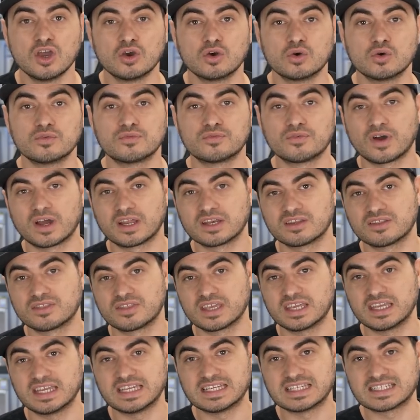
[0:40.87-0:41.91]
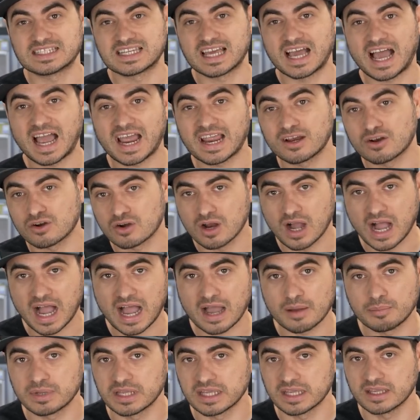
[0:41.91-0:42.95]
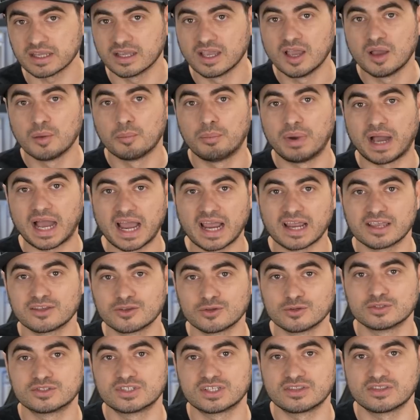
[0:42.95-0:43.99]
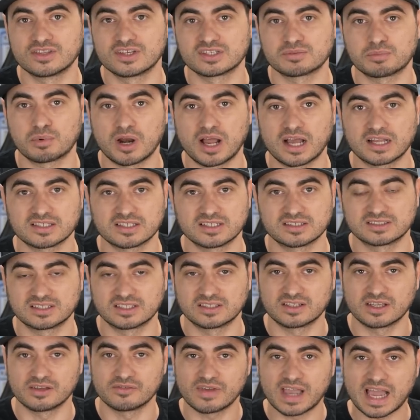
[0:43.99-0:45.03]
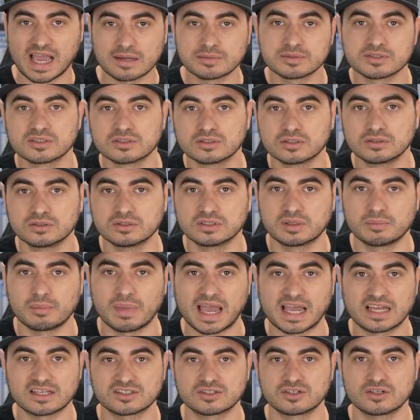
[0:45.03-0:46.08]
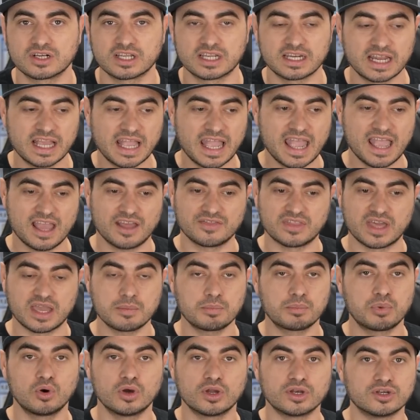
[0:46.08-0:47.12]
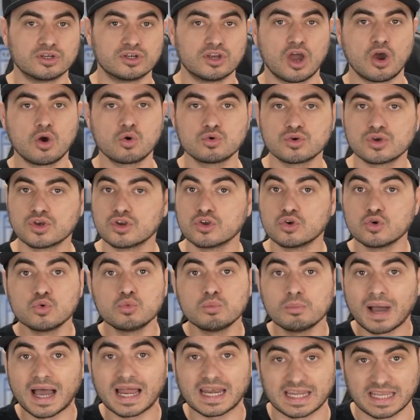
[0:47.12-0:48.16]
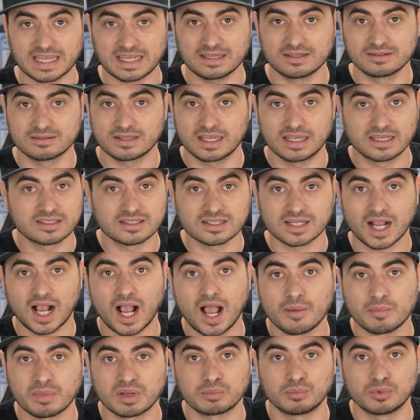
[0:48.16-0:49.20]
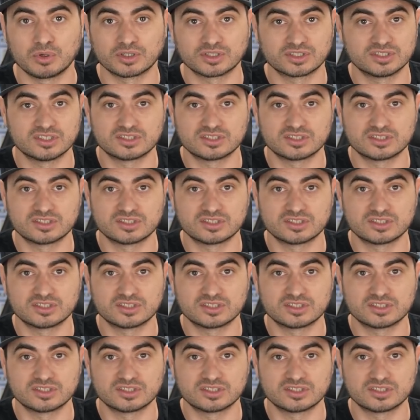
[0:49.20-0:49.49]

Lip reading: who fund the entire hobby by using this process, that they've absolutely mastered it, and they put no new money into comic books.